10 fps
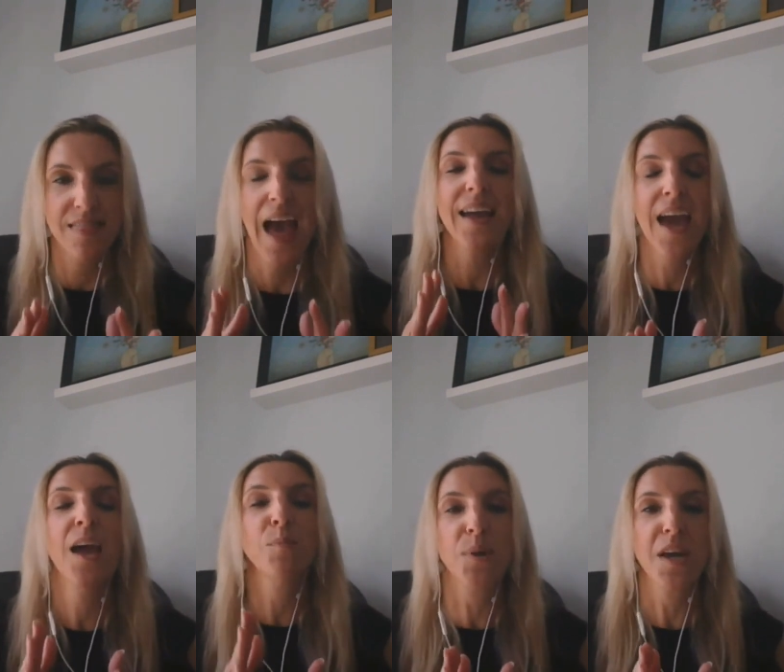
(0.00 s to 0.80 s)
Eh, that
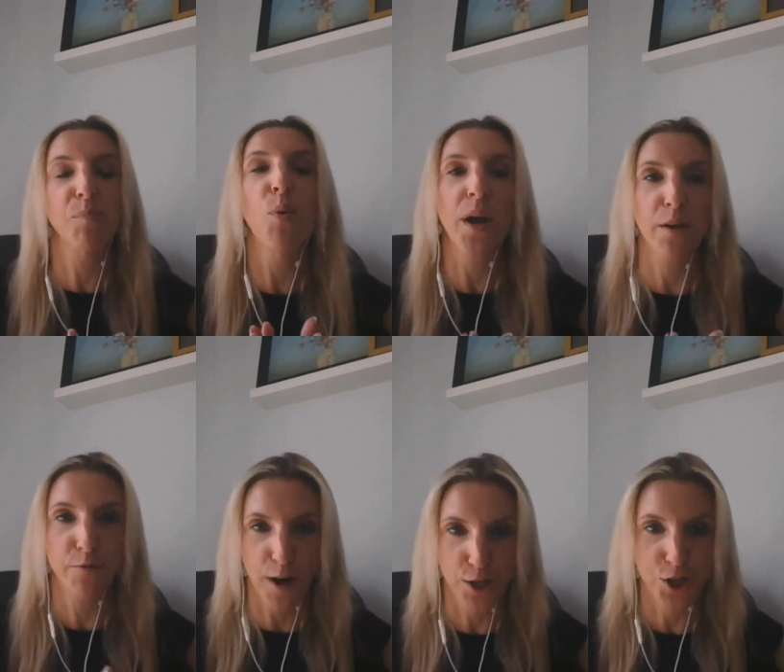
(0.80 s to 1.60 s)
can be a point of
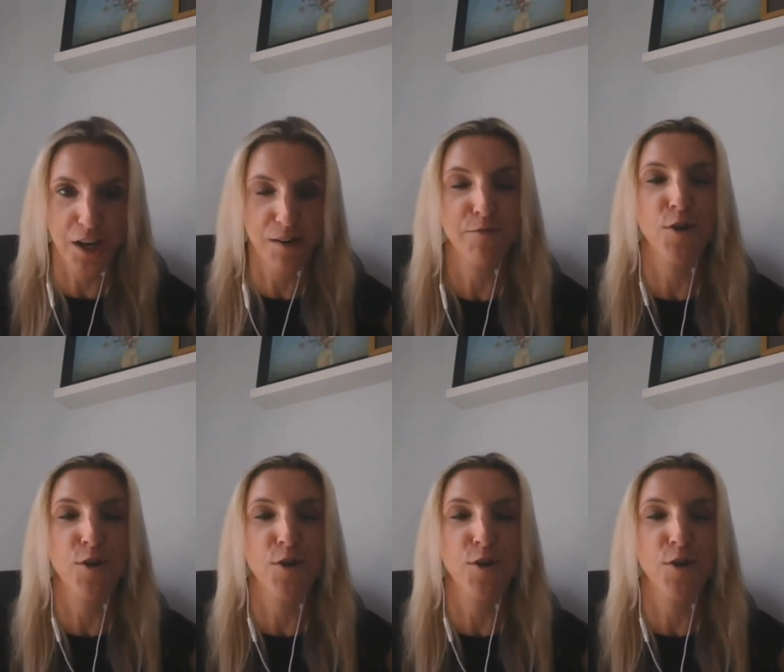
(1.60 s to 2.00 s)
friction